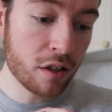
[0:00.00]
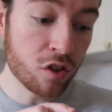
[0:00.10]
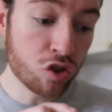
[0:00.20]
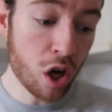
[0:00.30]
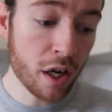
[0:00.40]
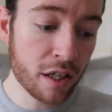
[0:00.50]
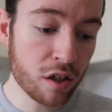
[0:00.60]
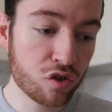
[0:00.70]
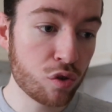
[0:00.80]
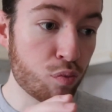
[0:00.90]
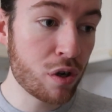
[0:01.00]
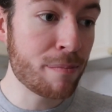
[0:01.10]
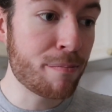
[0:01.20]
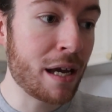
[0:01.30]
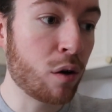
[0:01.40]
the Tiger Nut
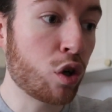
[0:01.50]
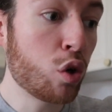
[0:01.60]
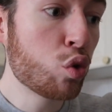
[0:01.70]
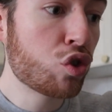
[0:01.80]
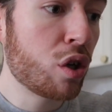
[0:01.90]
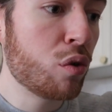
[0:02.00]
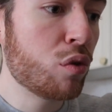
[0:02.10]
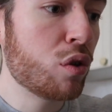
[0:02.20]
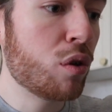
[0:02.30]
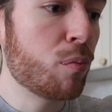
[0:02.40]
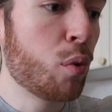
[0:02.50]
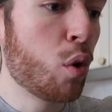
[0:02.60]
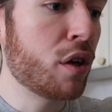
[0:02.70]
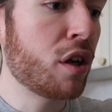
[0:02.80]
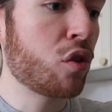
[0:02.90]
Supreme peeled. I also
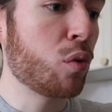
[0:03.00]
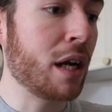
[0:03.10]
bought another one